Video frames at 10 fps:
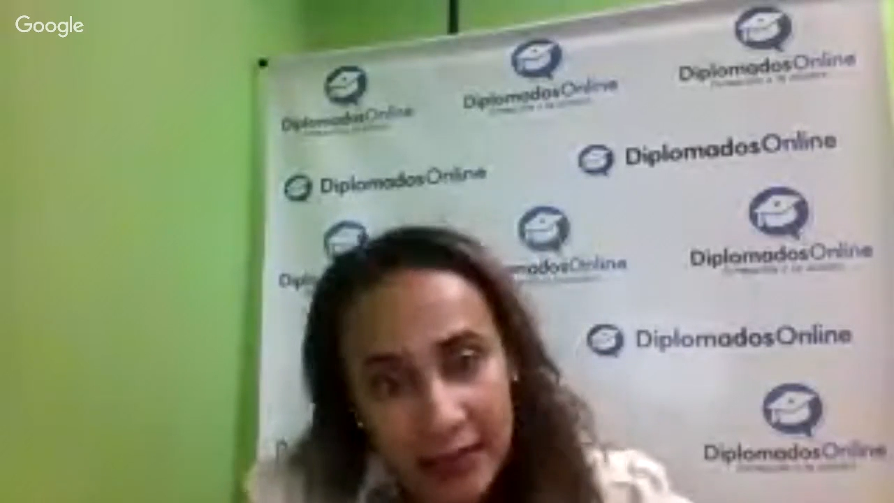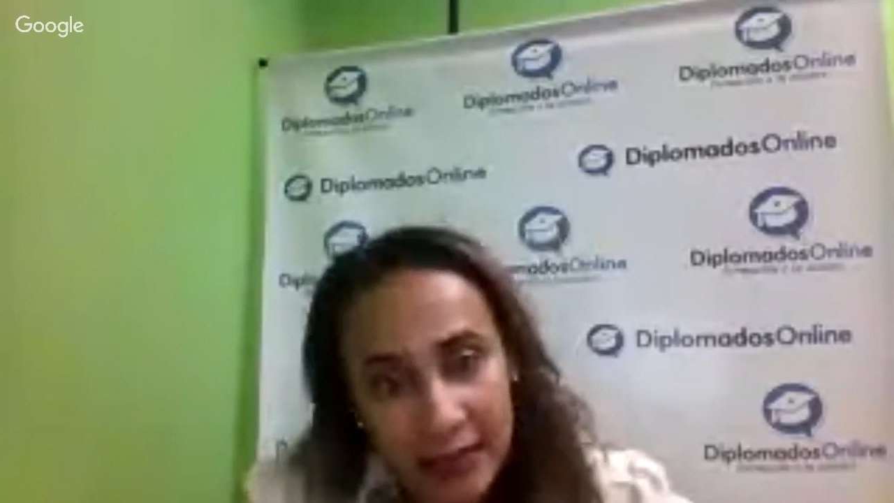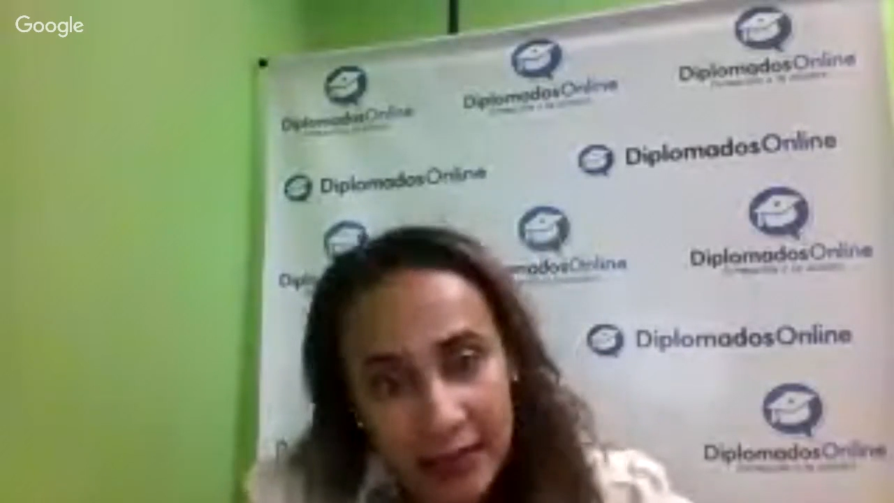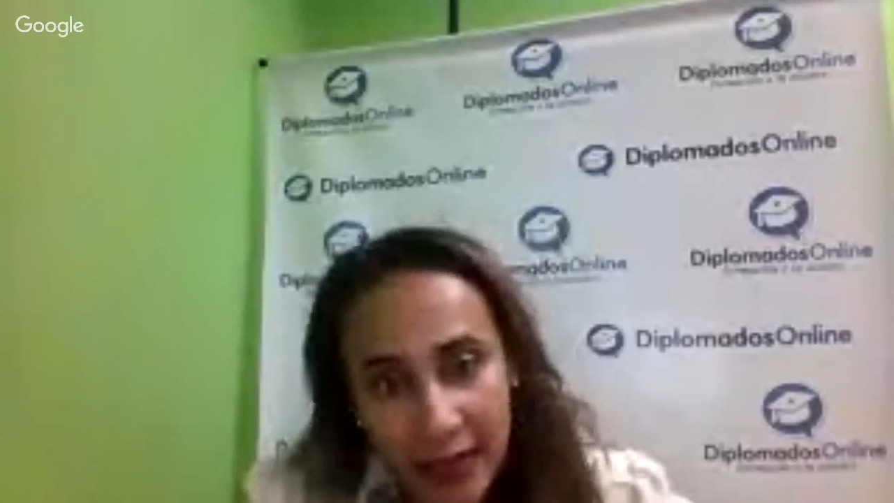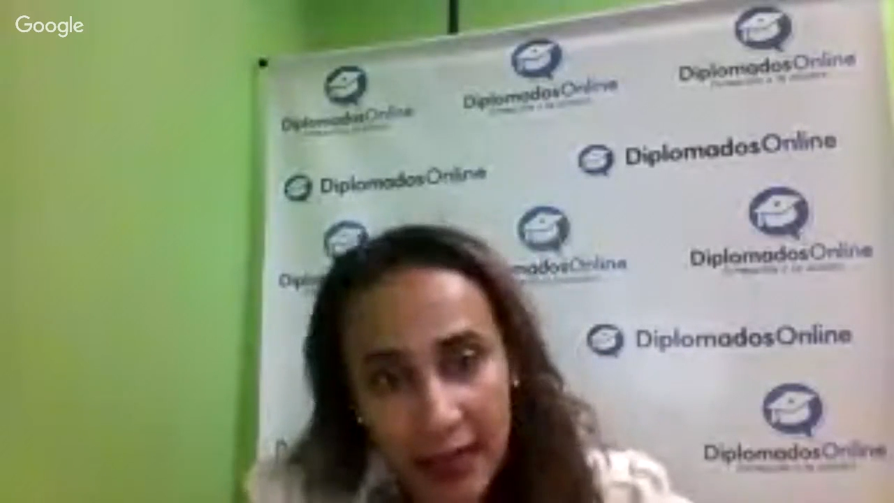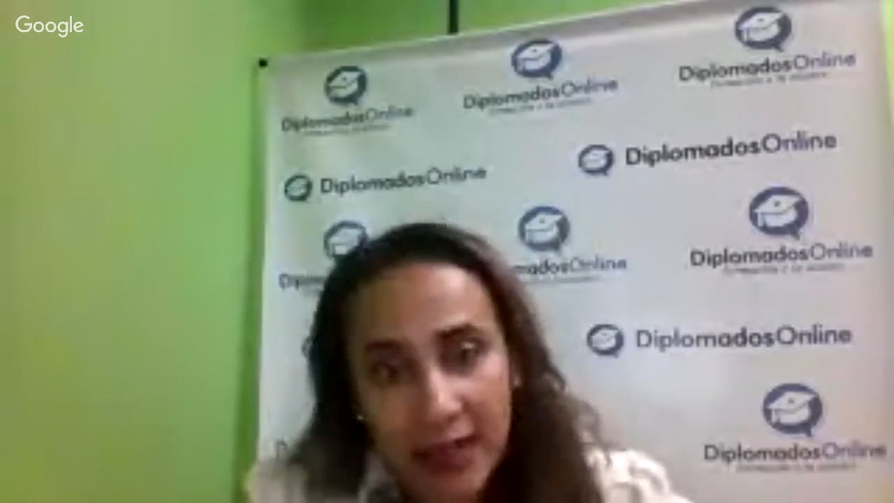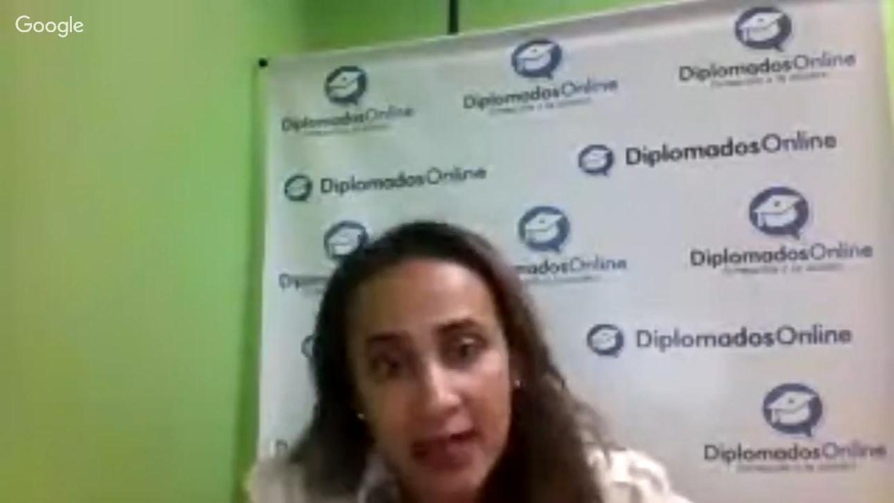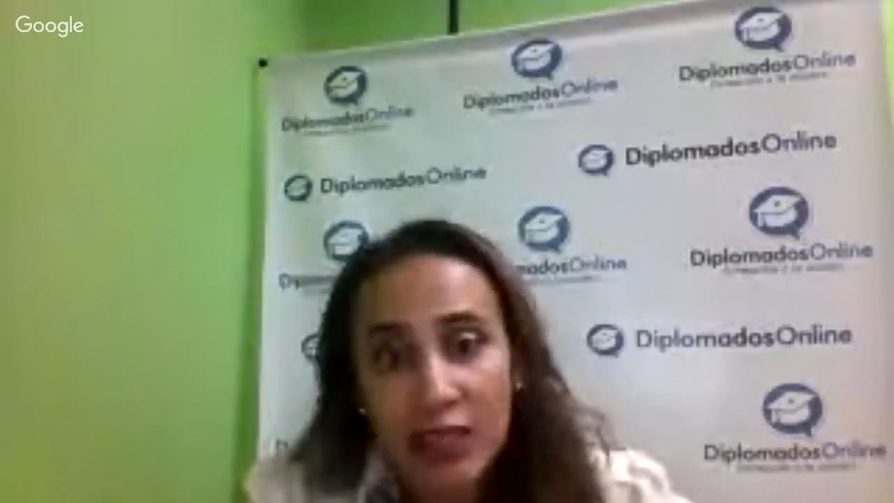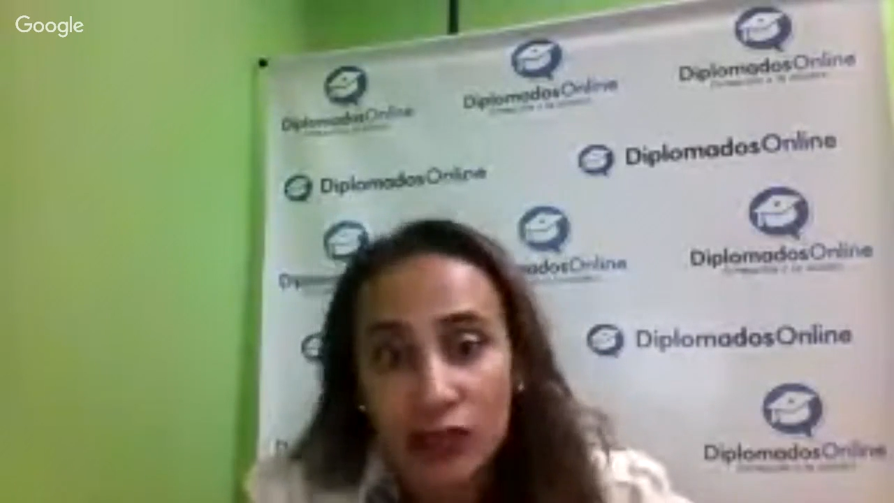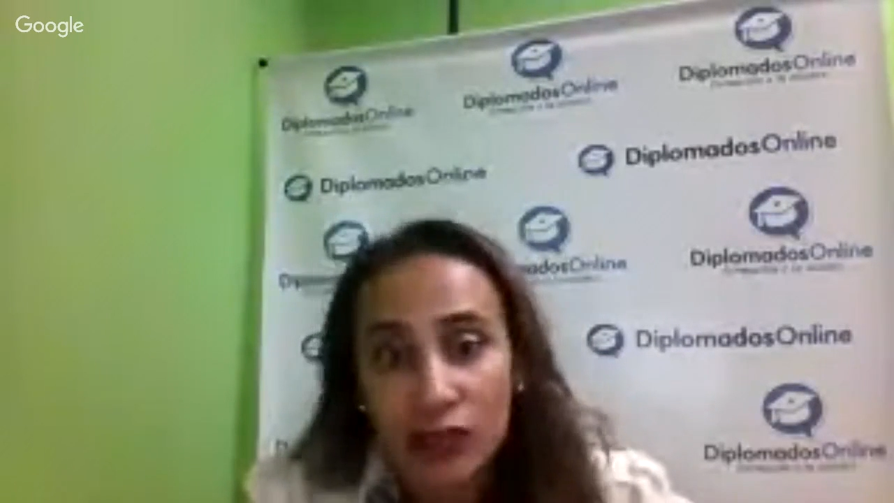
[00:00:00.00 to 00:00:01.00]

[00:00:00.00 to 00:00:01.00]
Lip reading: encima de,